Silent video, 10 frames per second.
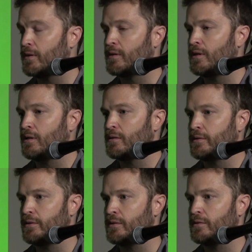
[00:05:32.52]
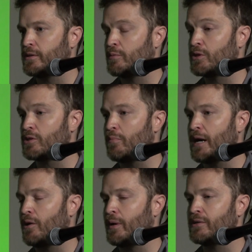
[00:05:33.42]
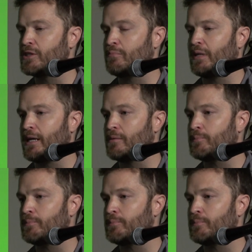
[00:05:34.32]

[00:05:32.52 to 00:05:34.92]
a commercial bioenergy plant,